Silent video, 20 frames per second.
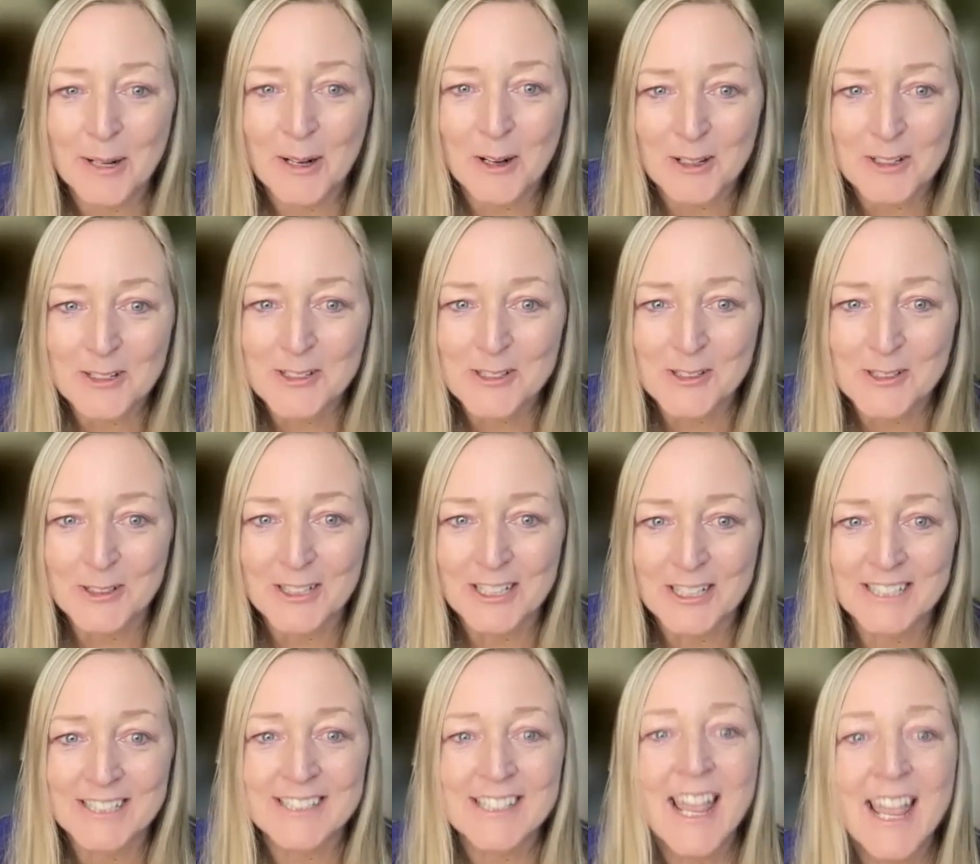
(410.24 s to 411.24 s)
horror
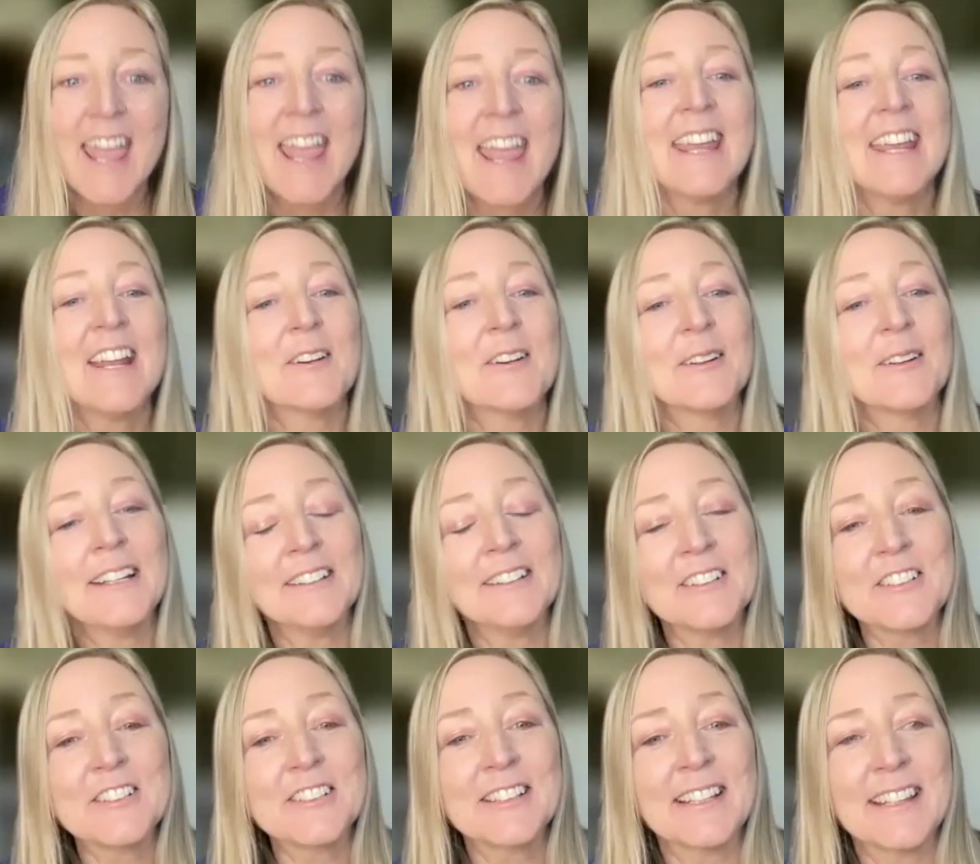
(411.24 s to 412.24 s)
stories.
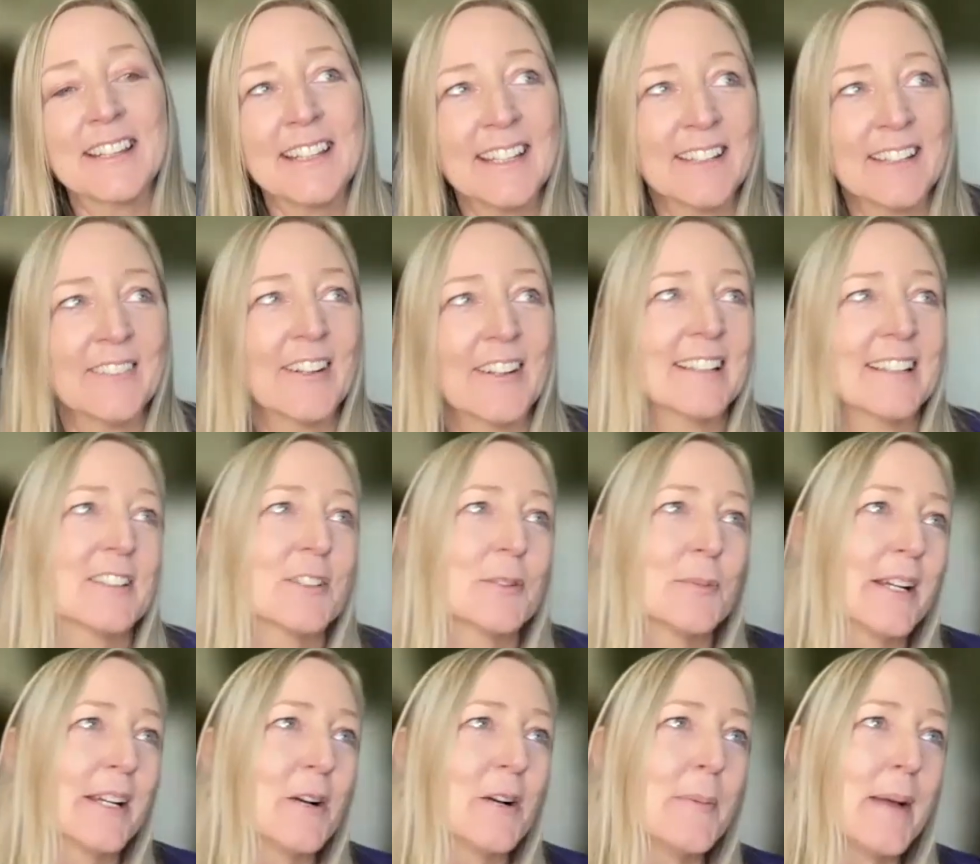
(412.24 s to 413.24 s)
Here's the thing, right? So
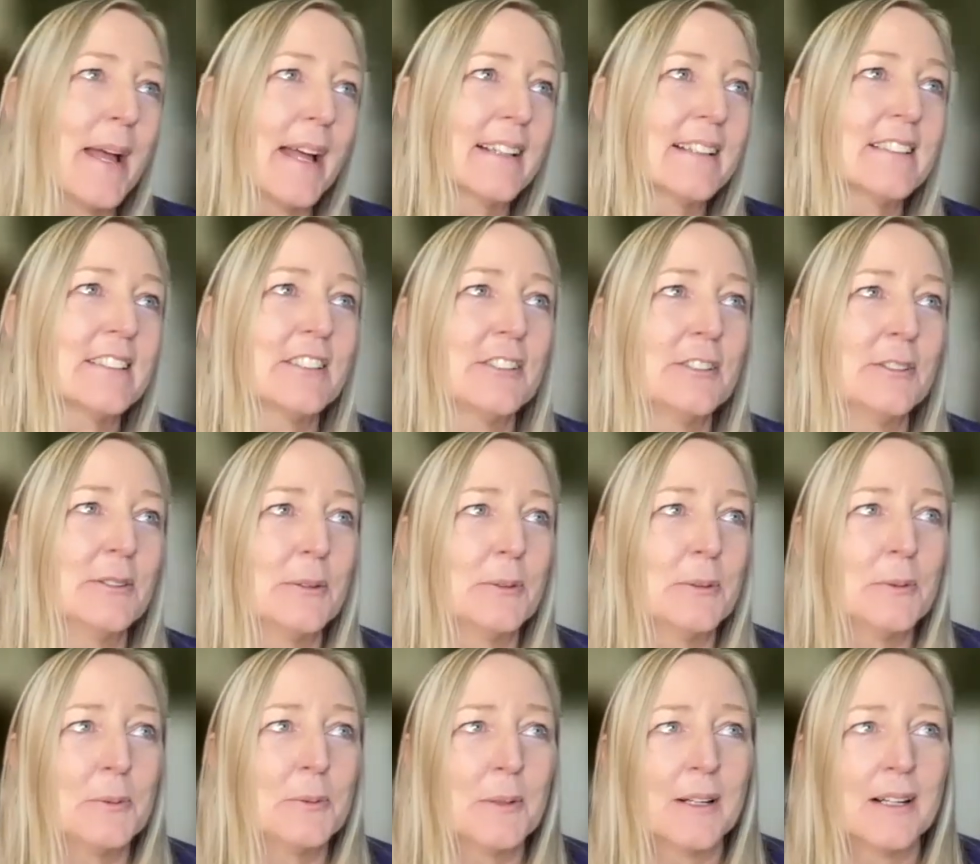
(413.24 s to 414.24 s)
we go back
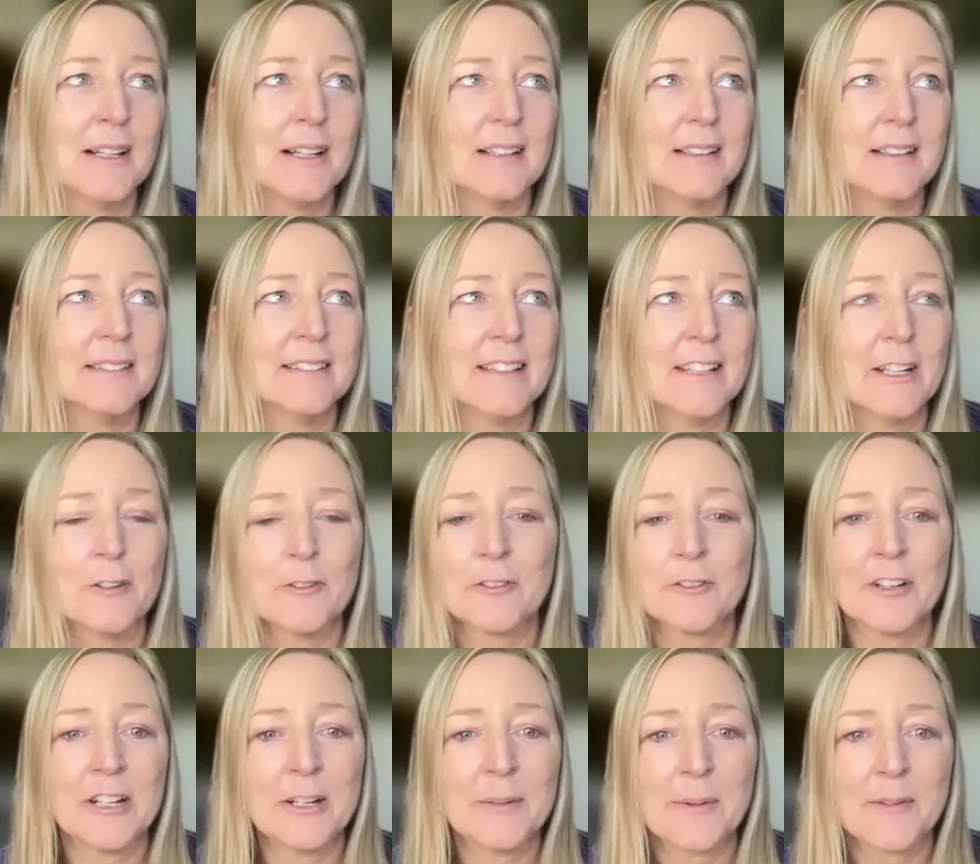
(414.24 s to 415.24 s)
to
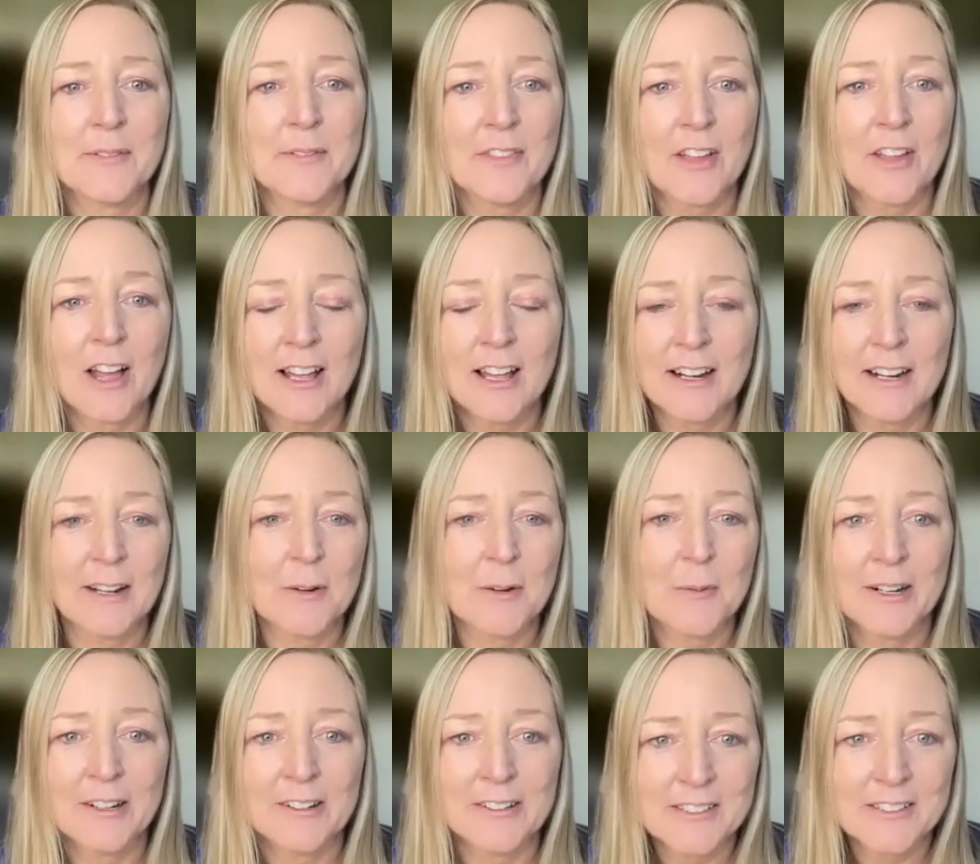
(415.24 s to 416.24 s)
freedom of thought and
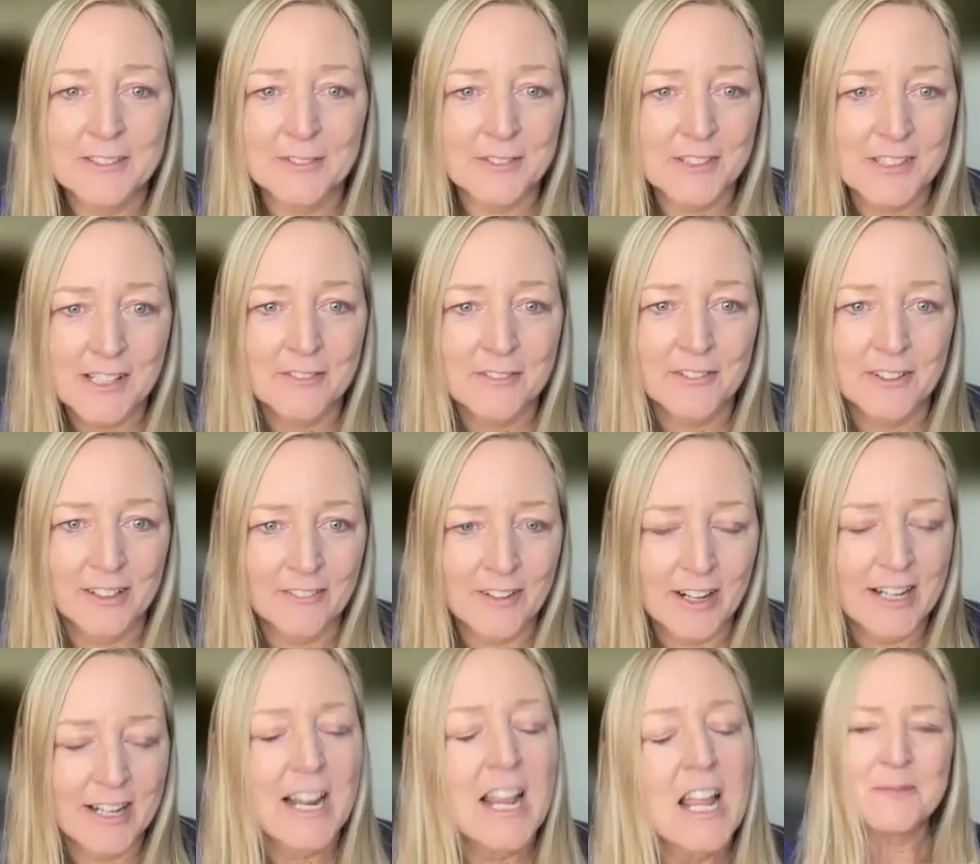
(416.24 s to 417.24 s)
awareness of suffering,
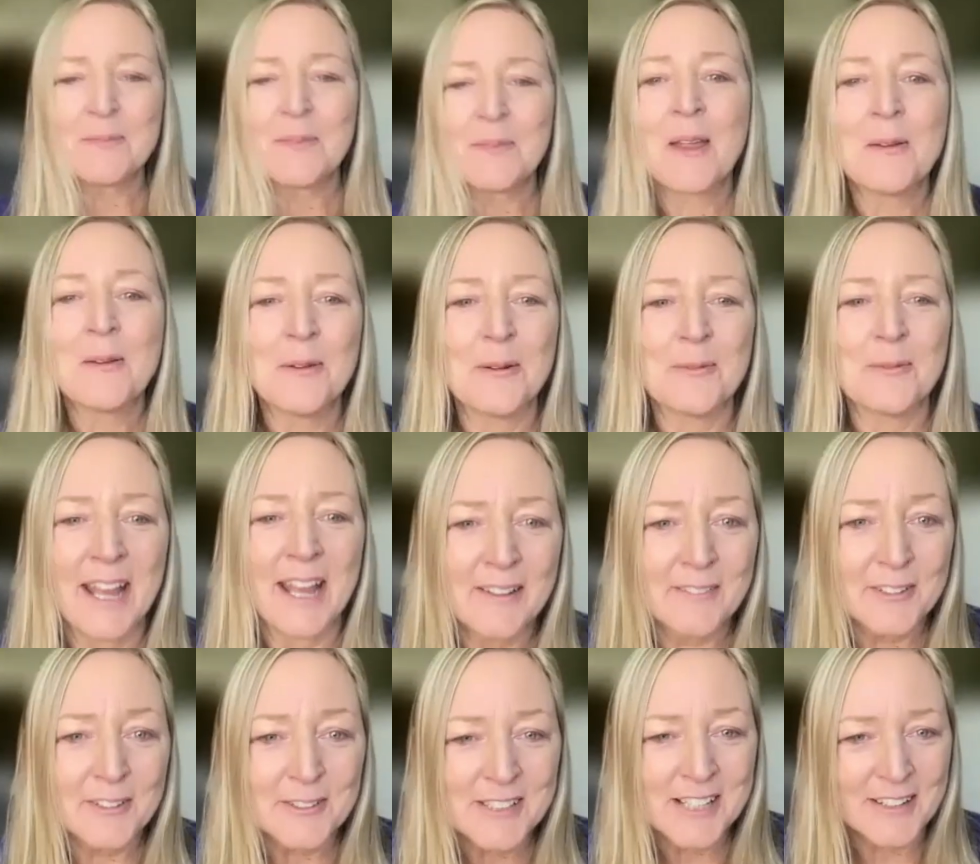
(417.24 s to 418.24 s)
right? When we have
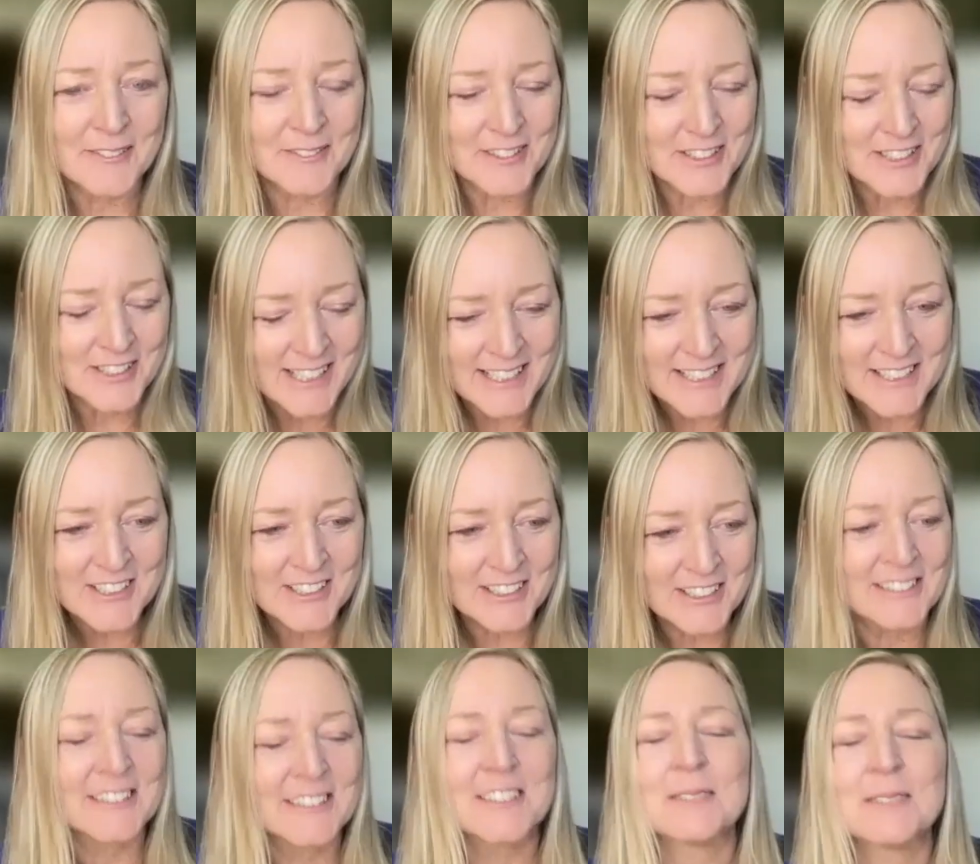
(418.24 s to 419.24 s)
those
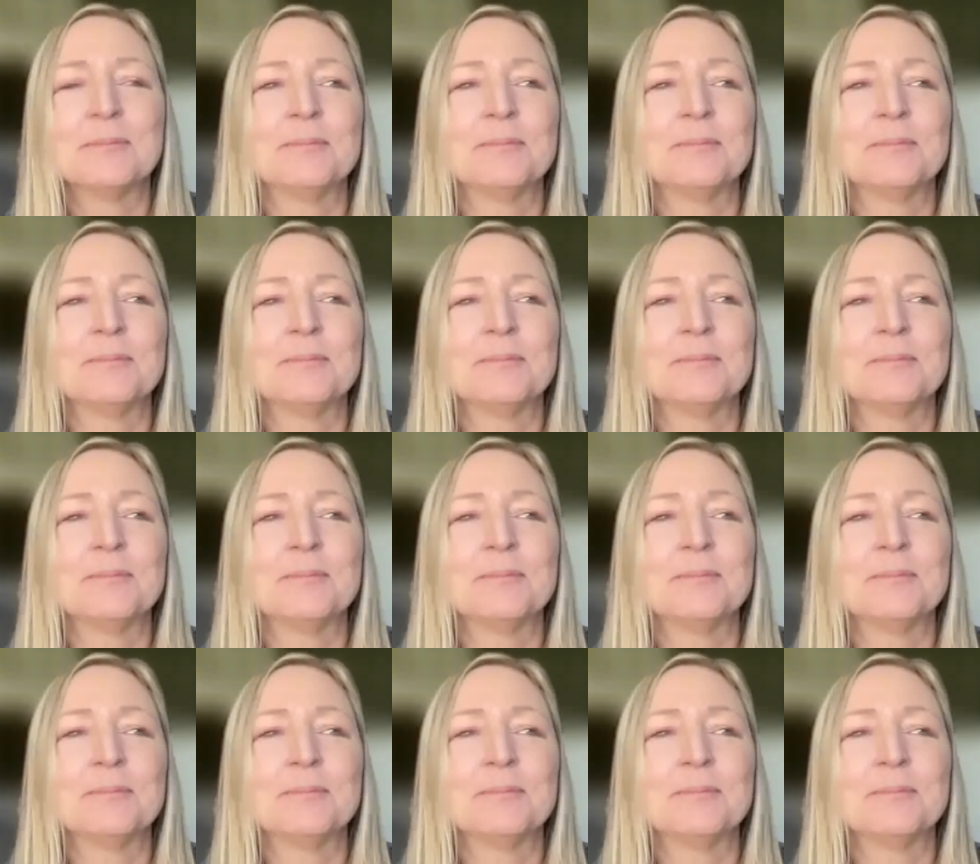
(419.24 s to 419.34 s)
conversations,